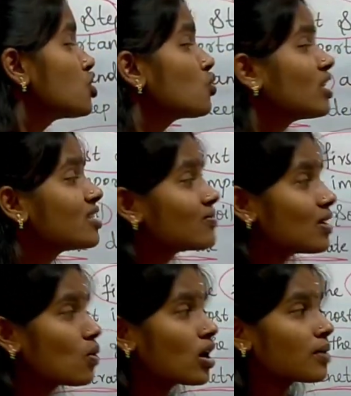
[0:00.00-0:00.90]
So in this
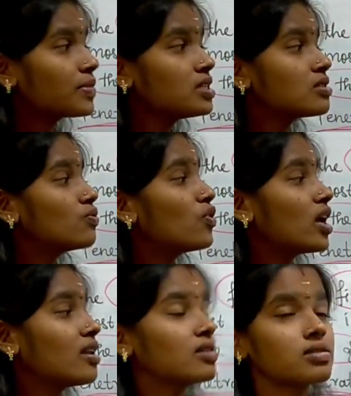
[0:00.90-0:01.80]
way what happens?
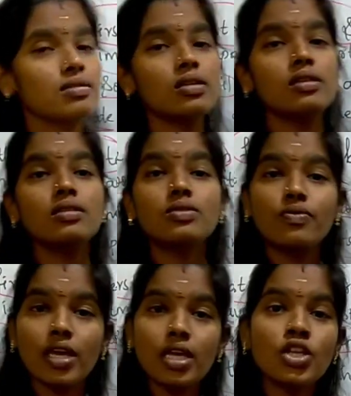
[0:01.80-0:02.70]
In this
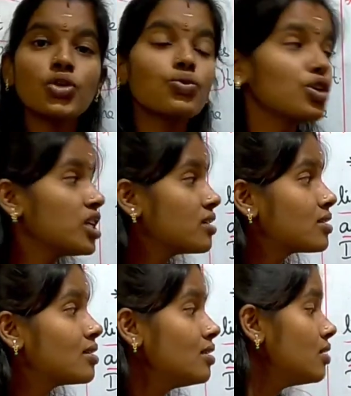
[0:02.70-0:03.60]
way
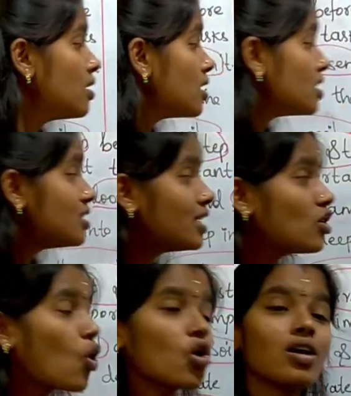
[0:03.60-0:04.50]
nutrients in
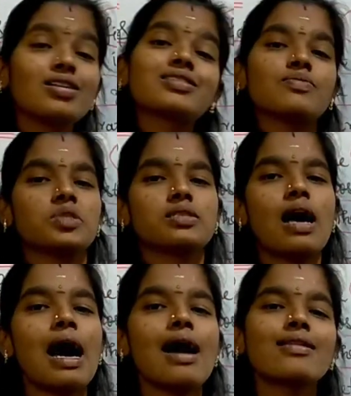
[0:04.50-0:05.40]
dead
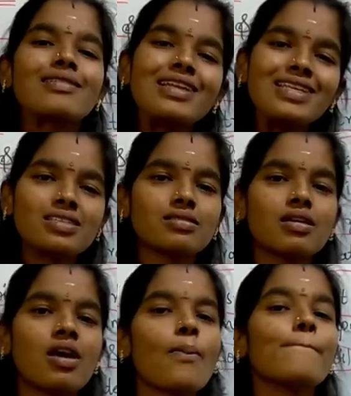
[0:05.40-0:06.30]
organisms are released
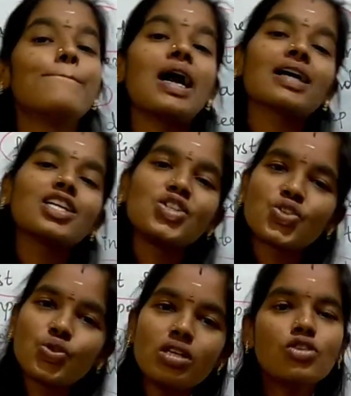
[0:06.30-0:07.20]
back
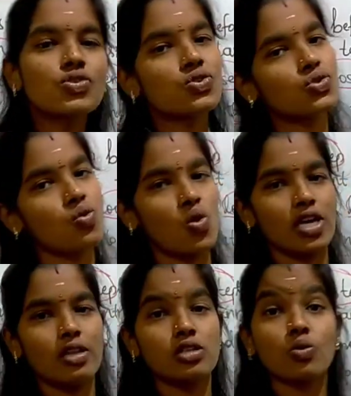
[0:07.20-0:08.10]
into the
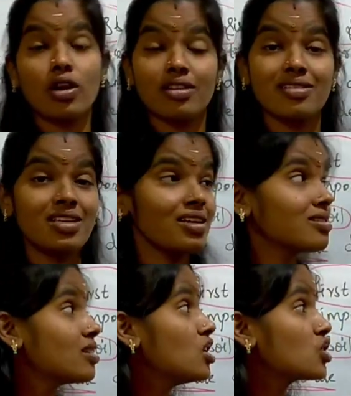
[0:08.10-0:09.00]
soil. So what are the
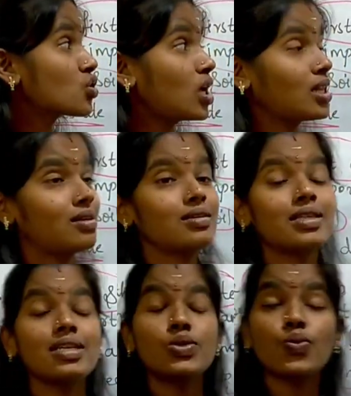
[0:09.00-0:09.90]
things? Soil
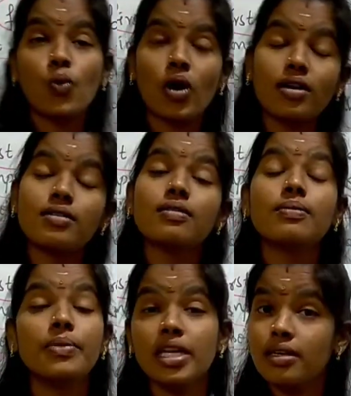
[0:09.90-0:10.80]
contains
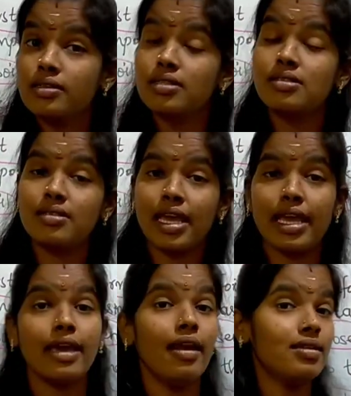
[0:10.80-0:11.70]
water, minerals,
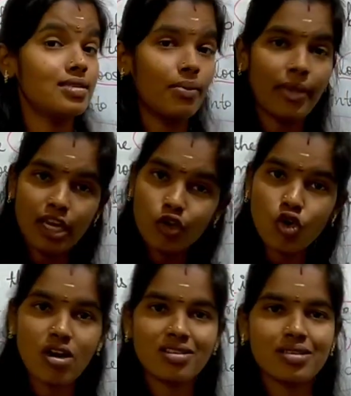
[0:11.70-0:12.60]
air and some
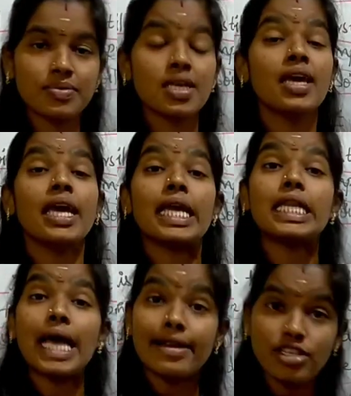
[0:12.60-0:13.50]
microorganisms.
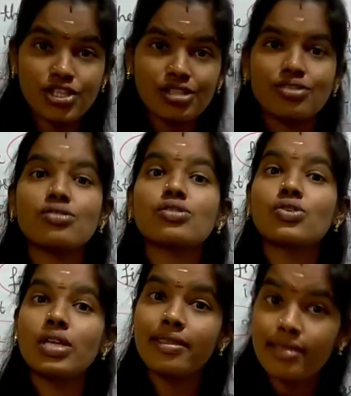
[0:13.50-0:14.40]
In addition,
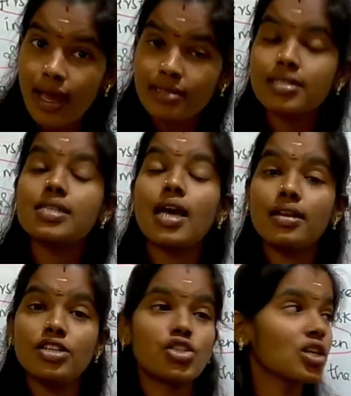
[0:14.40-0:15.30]
not only that, in
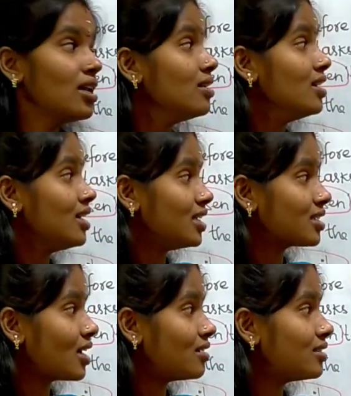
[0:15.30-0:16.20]
addition
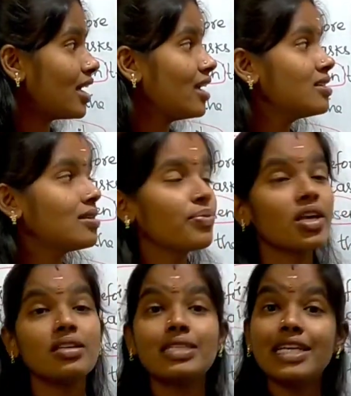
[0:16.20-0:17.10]
it contains
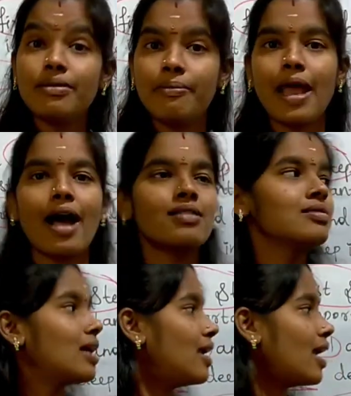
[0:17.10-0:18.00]
dead
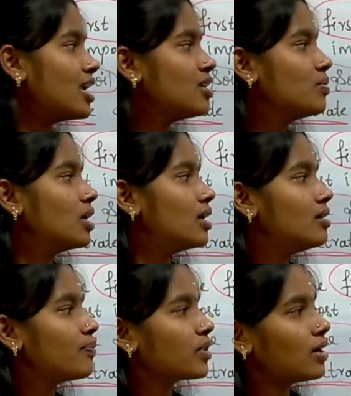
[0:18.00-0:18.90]
plants and
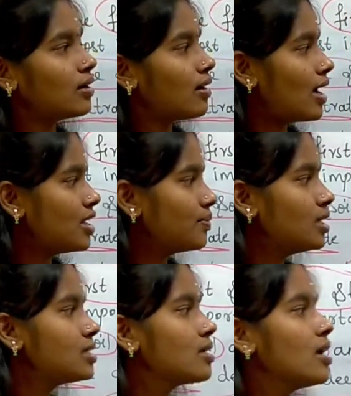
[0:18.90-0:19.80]

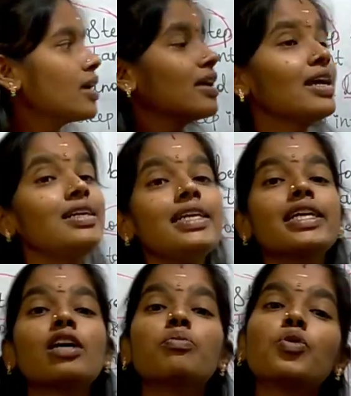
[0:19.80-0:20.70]
animals get
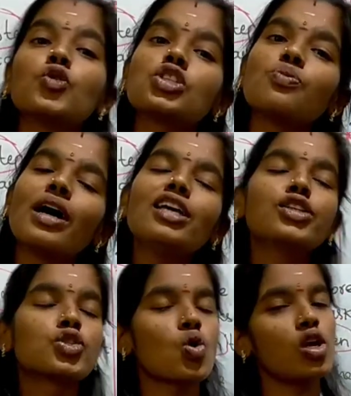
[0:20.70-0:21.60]
decomposed by
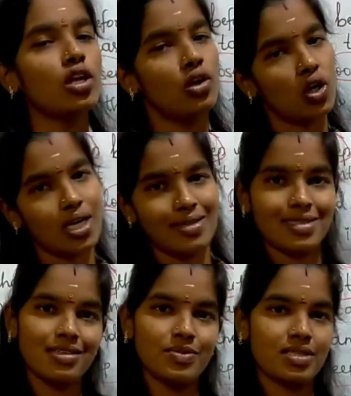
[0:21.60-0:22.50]
soil
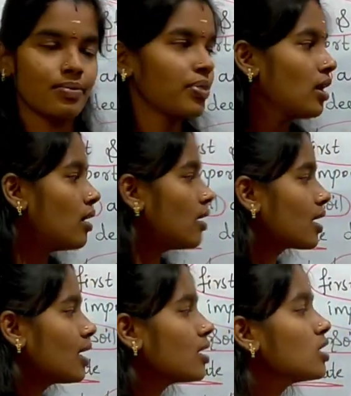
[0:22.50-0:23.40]
organisms.
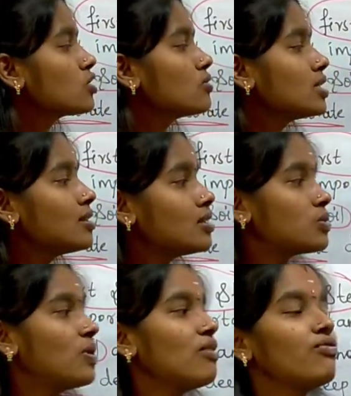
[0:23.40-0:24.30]
Okay, so in
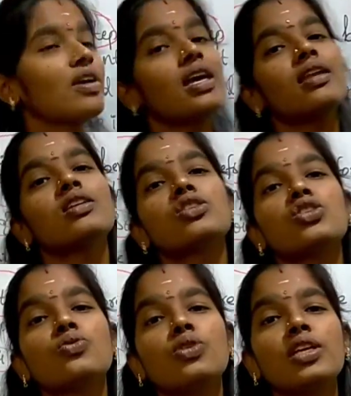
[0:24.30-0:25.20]
this way various
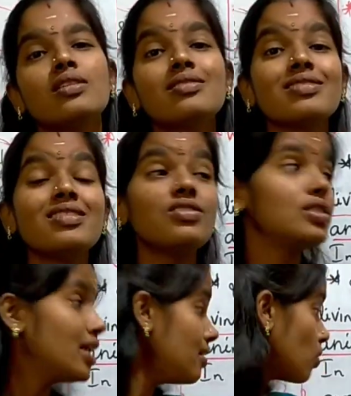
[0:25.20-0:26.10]
nutrients
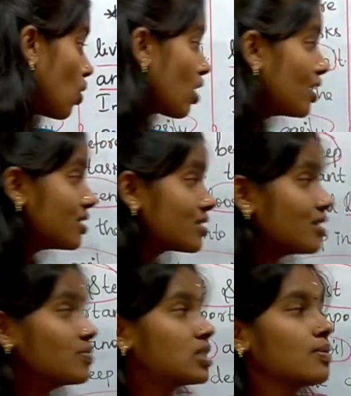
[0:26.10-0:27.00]
in dead
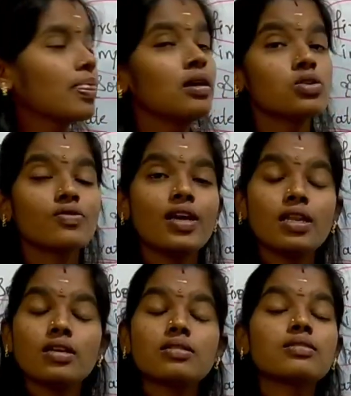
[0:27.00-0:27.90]
organisms. So
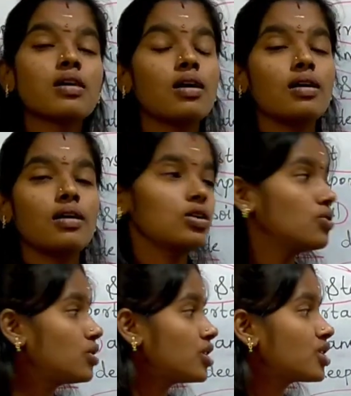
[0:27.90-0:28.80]
various
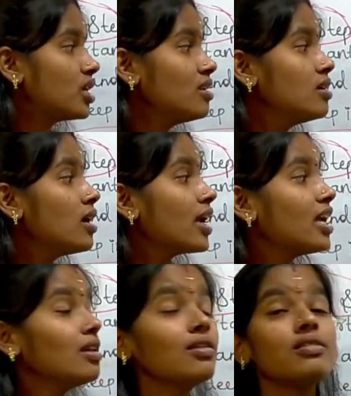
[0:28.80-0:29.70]
nutrition
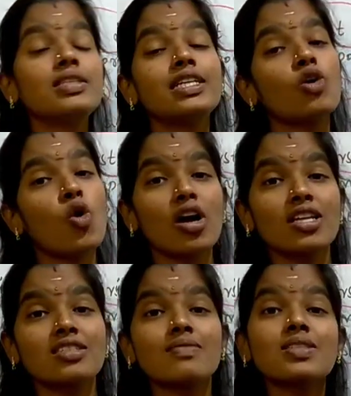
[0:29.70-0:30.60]
in dead
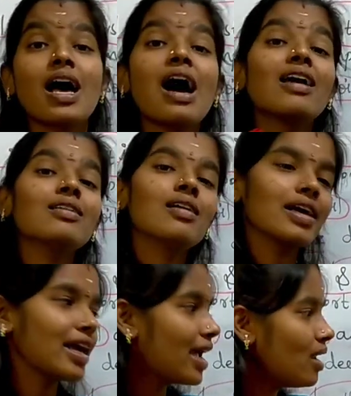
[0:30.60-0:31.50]
organisms
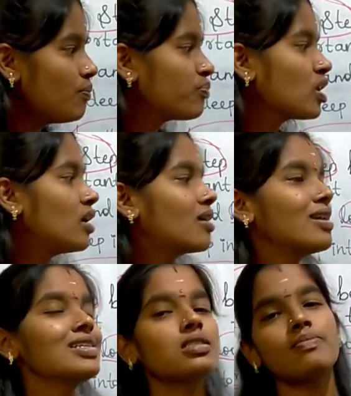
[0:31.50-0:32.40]
are again
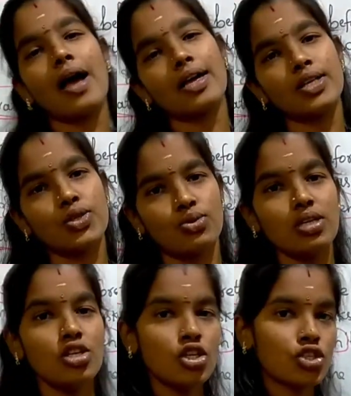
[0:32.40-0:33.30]
released back into
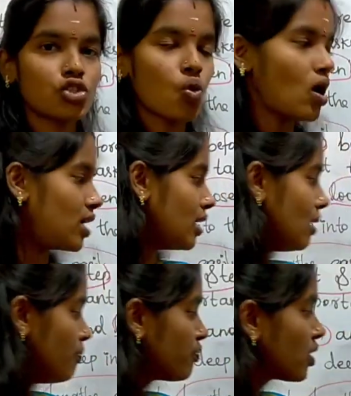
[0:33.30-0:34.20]
the soil.